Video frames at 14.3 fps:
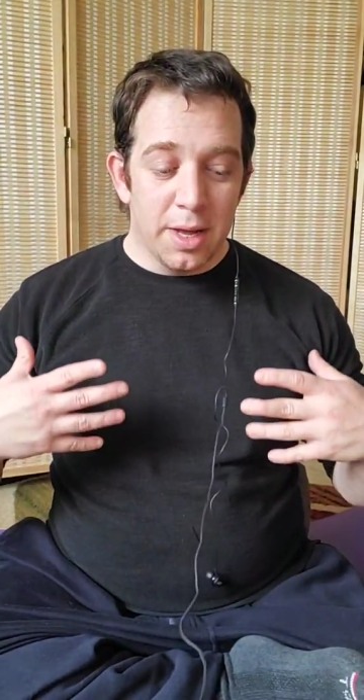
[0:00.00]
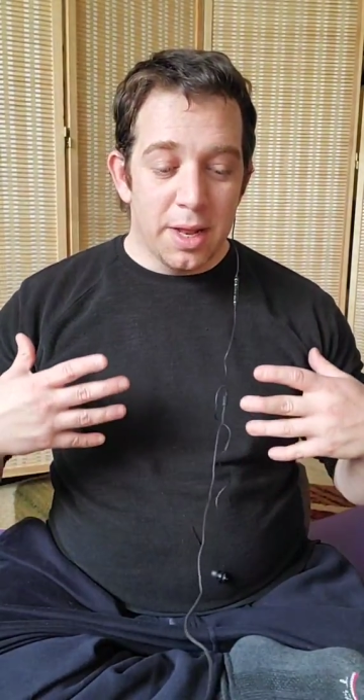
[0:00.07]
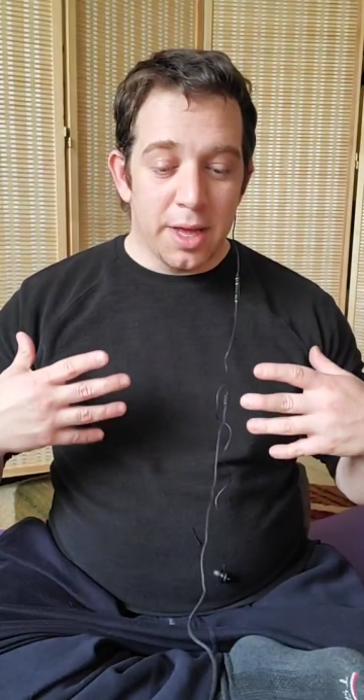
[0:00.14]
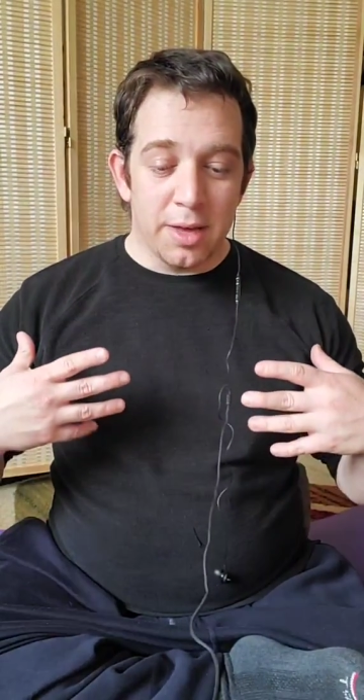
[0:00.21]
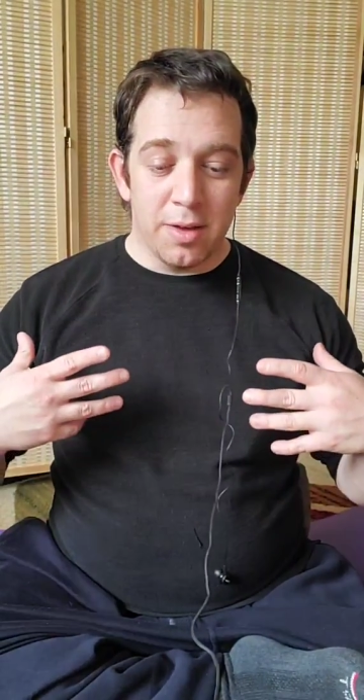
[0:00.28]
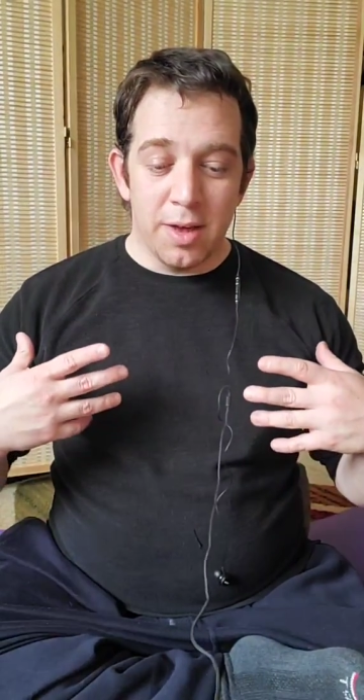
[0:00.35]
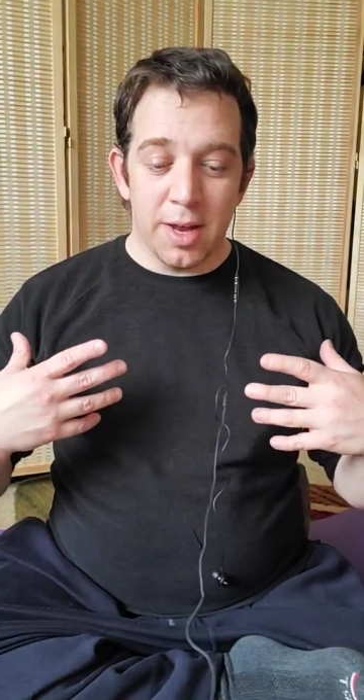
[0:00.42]

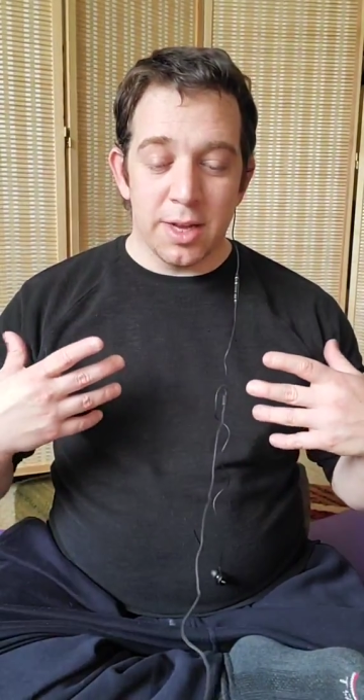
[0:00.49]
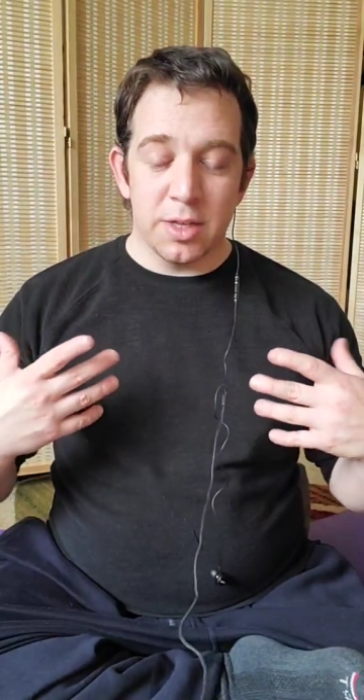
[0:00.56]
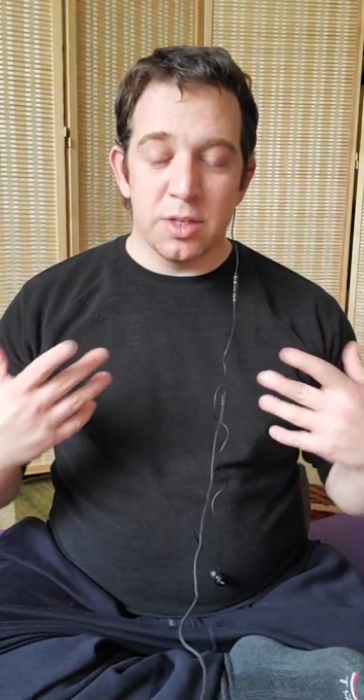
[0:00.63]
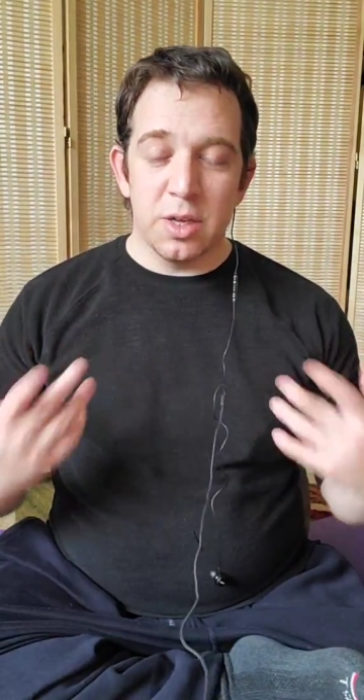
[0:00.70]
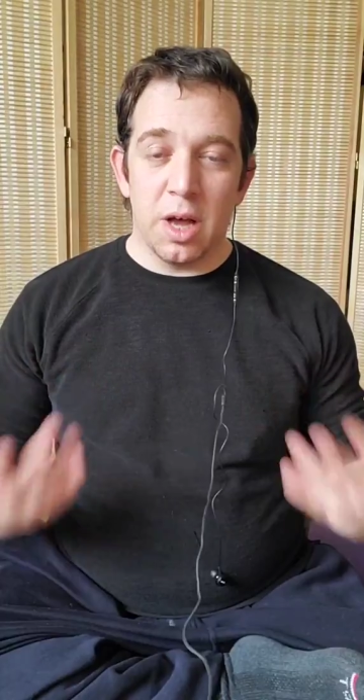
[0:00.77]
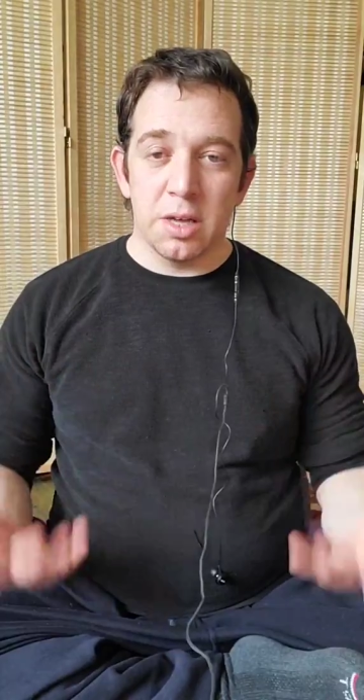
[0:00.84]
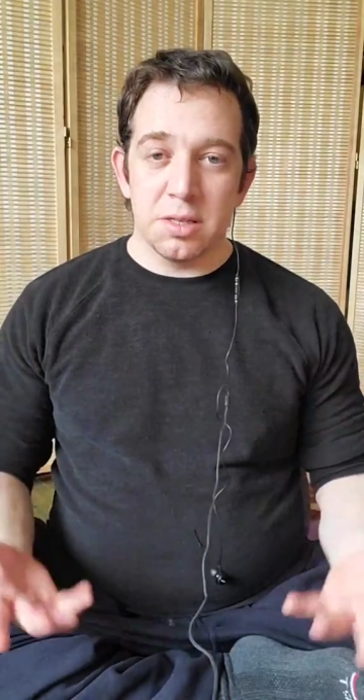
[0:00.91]
like you get
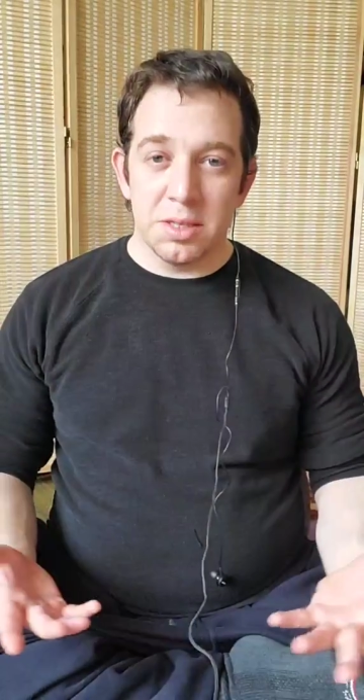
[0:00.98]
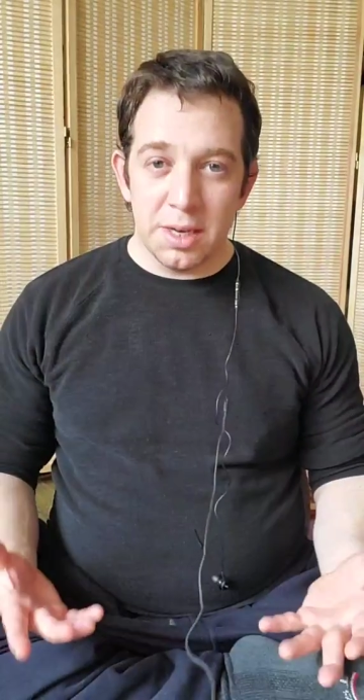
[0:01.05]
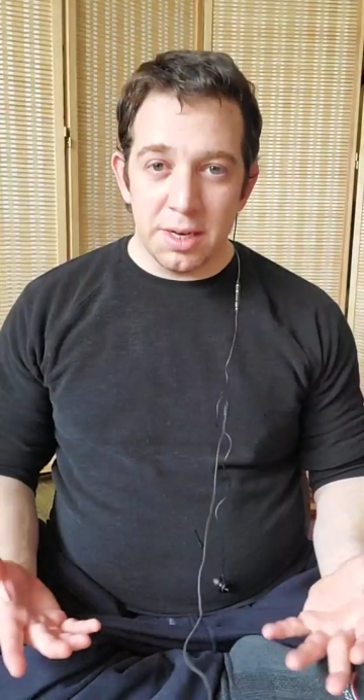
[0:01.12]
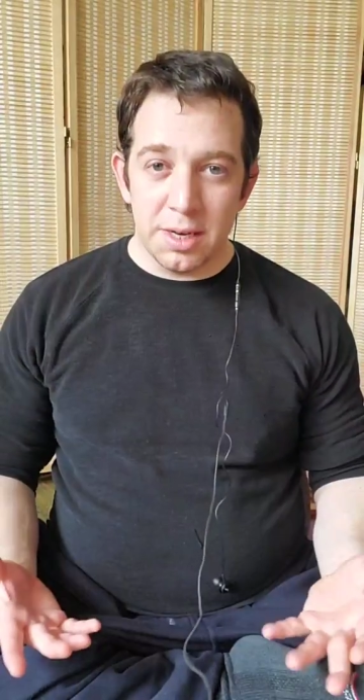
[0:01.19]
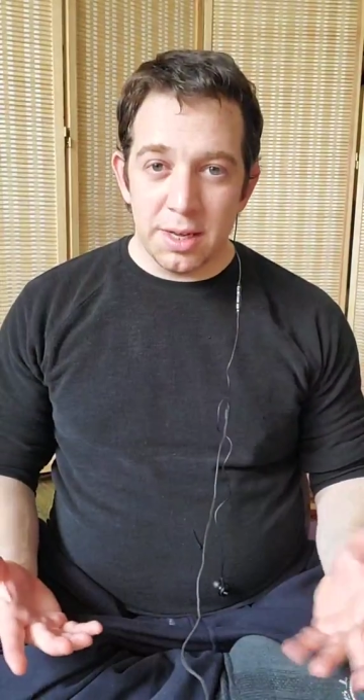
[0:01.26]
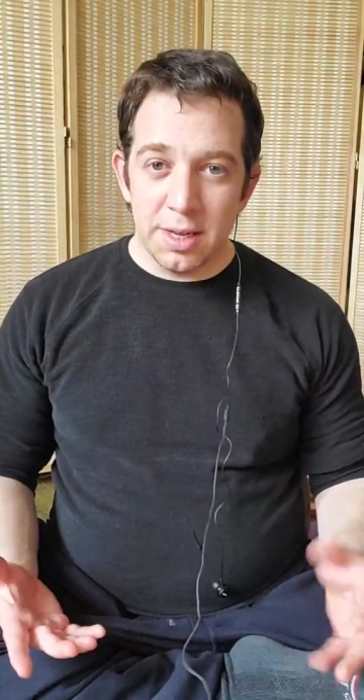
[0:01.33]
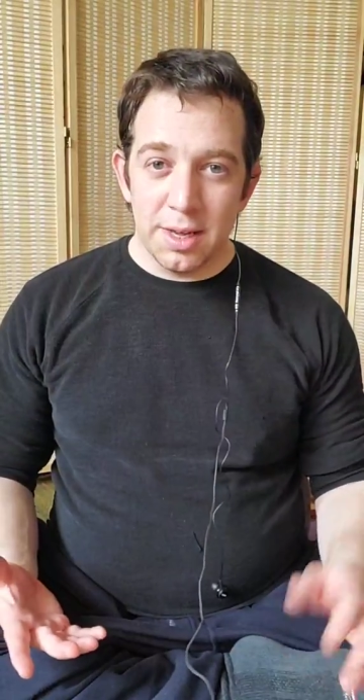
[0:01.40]

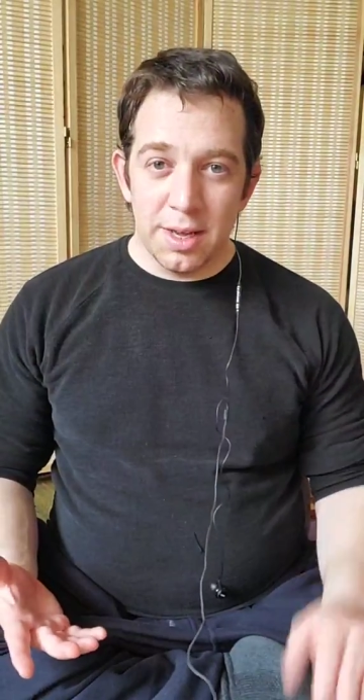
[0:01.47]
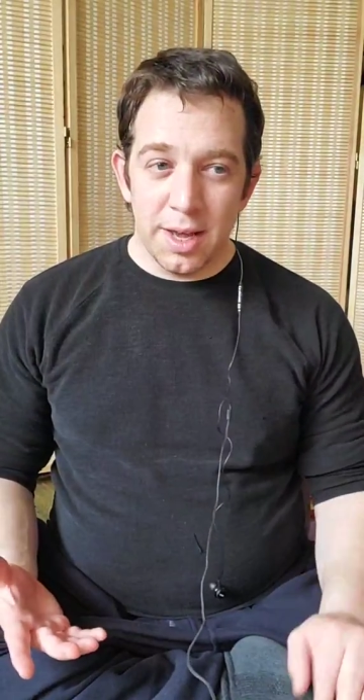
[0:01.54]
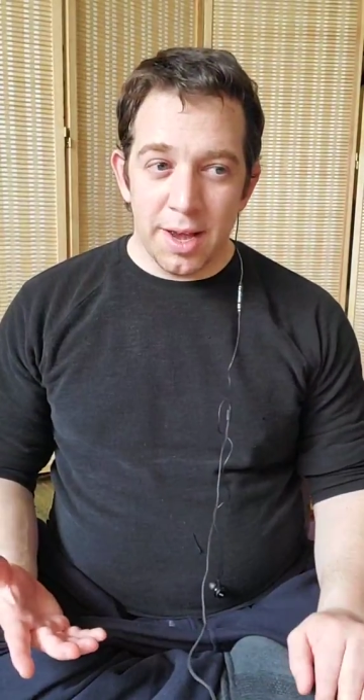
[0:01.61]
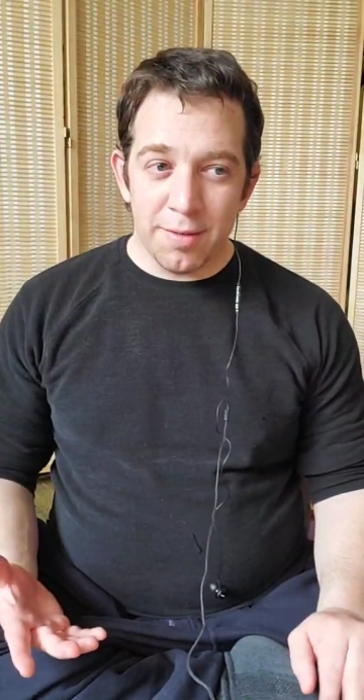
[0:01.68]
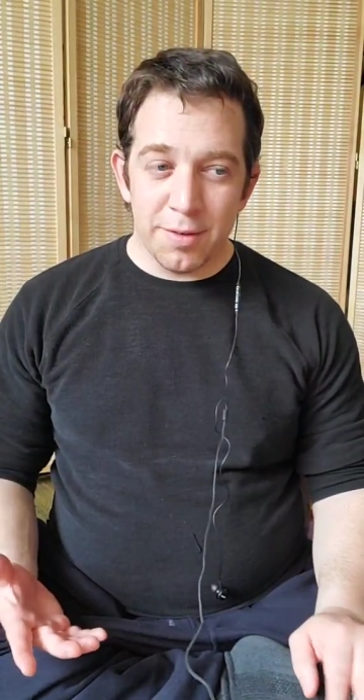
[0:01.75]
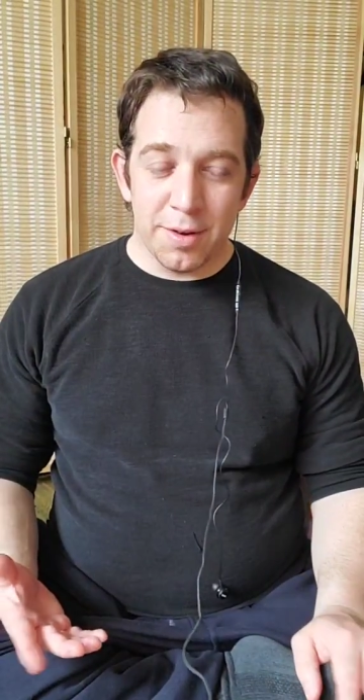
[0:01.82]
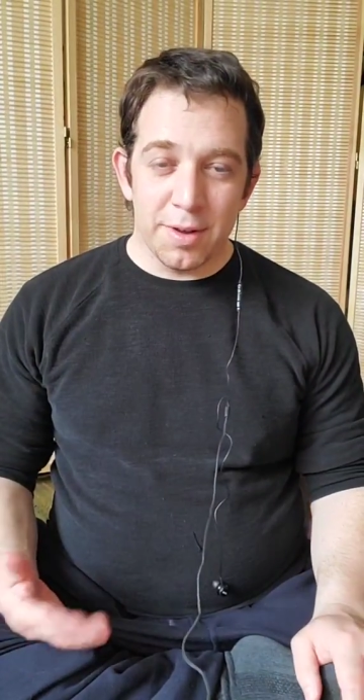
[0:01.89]
exhausted
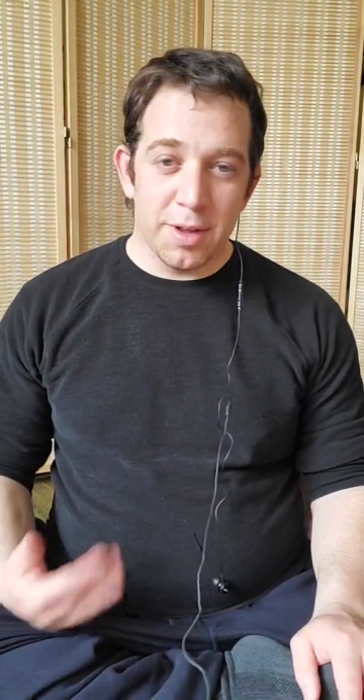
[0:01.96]
after,